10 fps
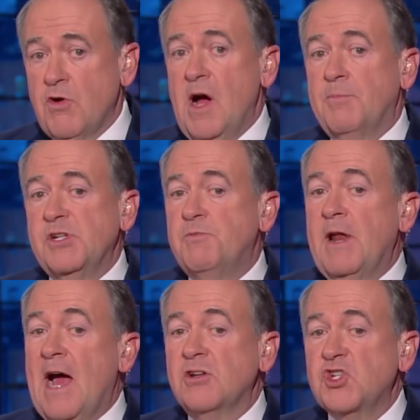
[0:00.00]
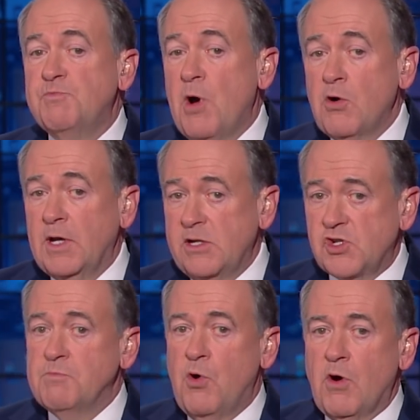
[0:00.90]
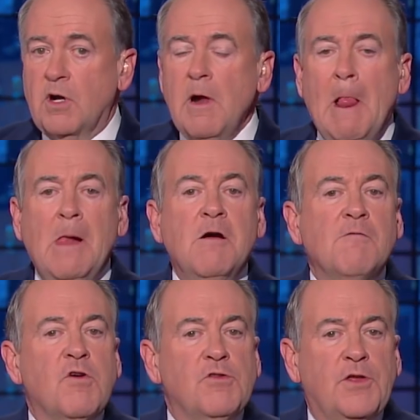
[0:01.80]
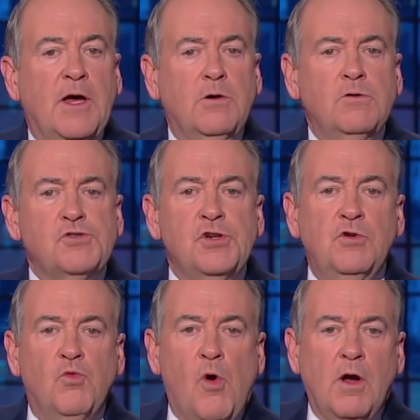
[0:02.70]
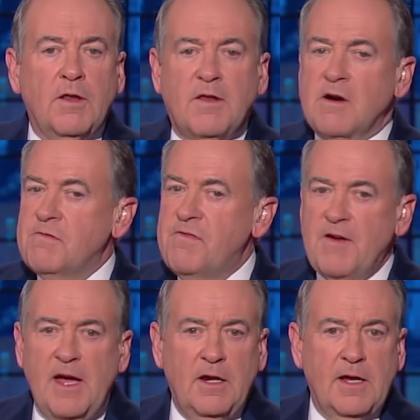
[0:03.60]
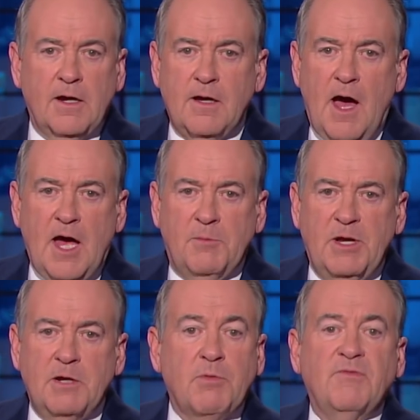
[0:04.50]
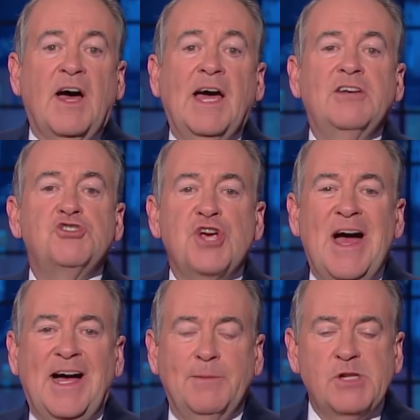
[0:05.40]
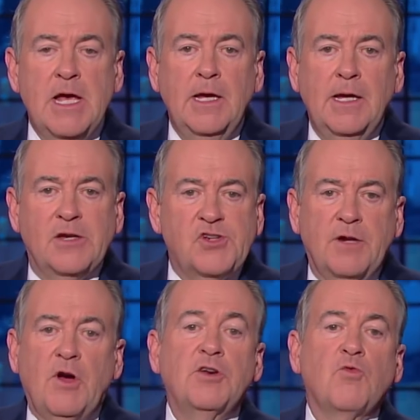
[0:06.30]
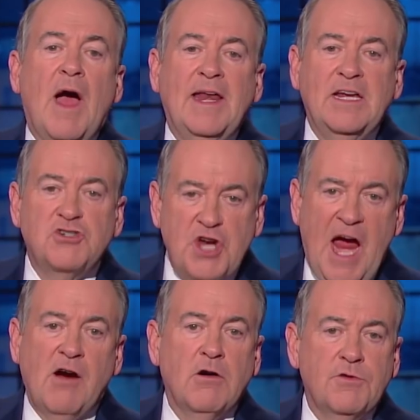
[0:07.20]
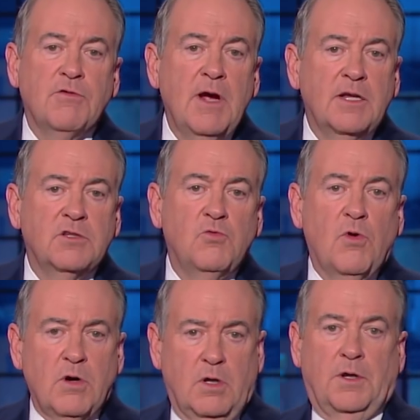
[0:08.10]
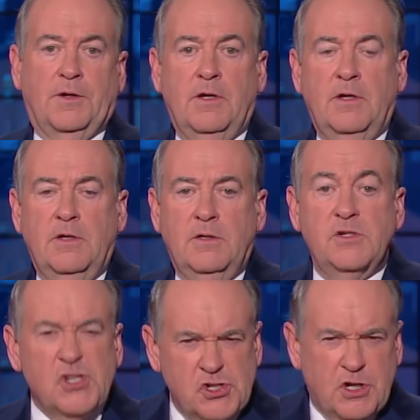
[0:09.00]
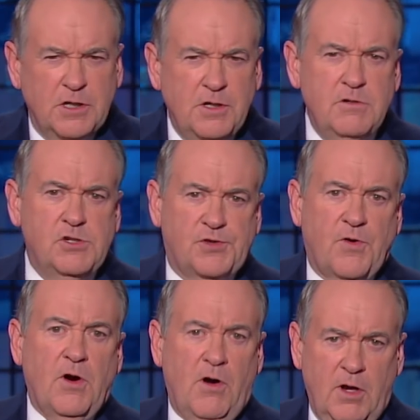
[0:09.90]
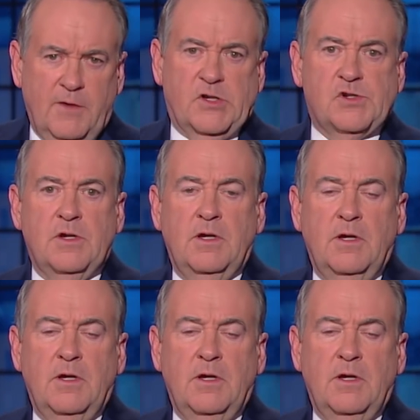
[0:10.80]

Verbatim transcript: Trump has been outspoken in support for those who want their failing economy to provide jobs instead of underwriting terror throughout the world. This is good news for all of us,